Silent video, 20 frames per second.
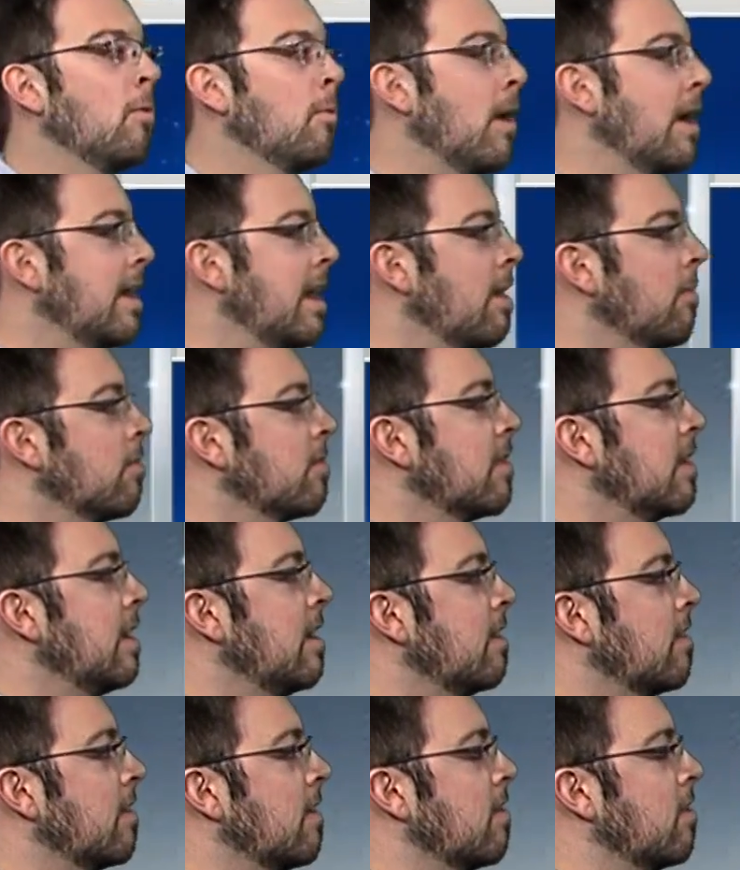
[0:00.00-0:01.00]
Right now, we're
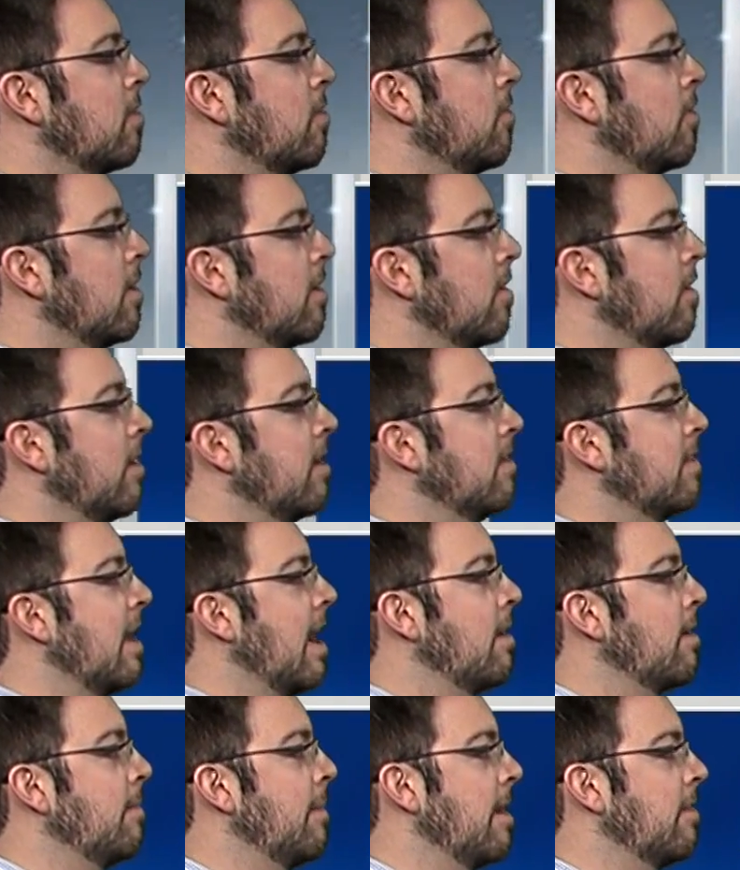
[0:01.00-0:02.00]
sitting at 63 degrees
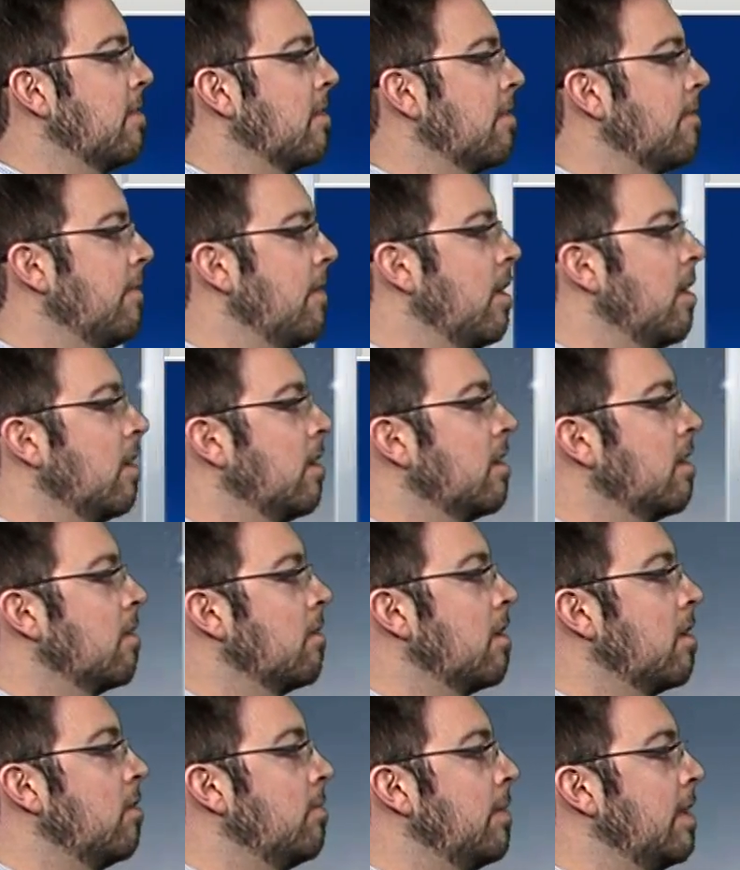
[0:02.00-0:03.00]
out at Mathis
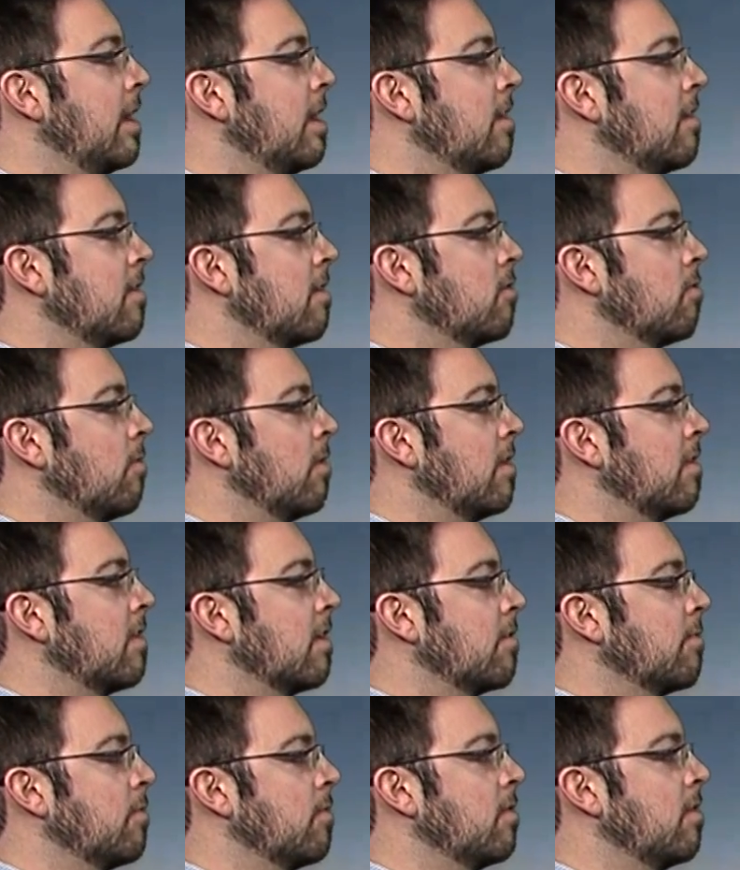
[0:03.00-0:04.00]
Field. Humidity's at
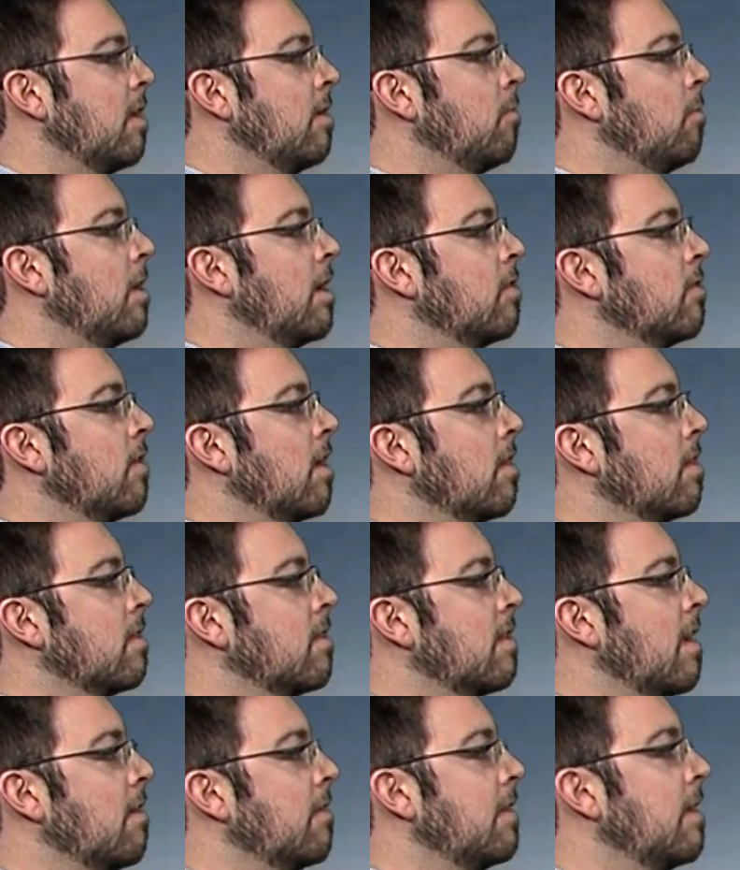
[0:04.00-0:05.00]
26%. Winds are out of
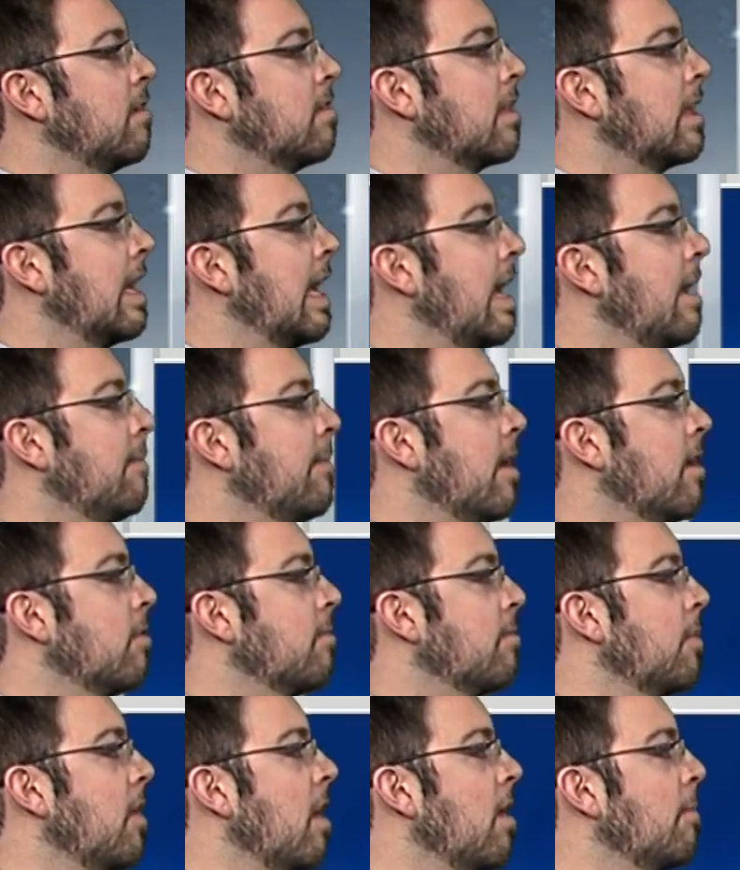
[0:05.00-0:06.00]
the southeast at 8
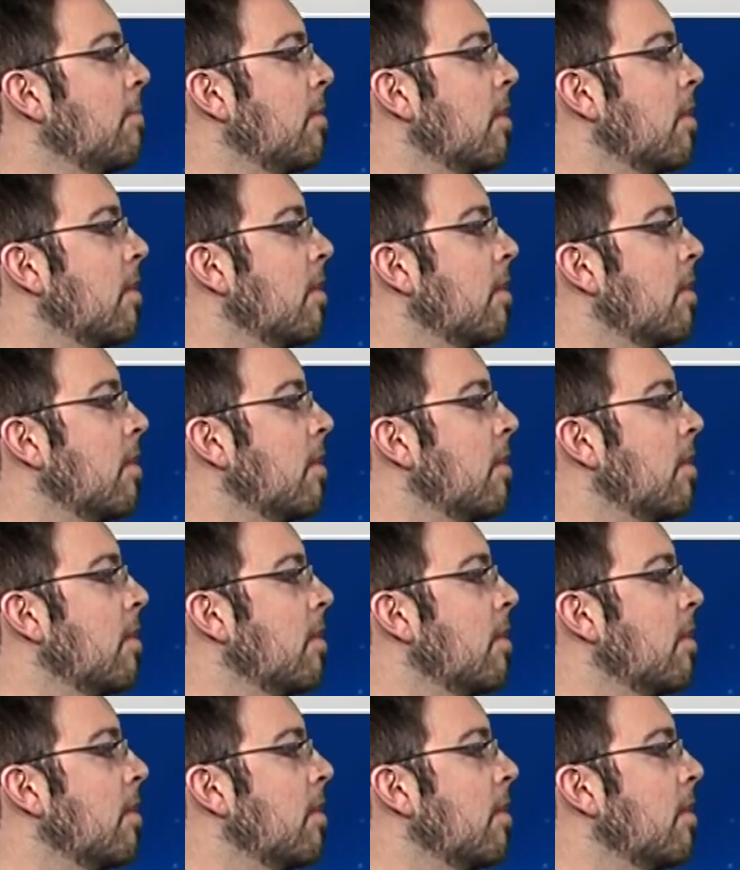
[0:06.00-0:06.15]
miles per hour.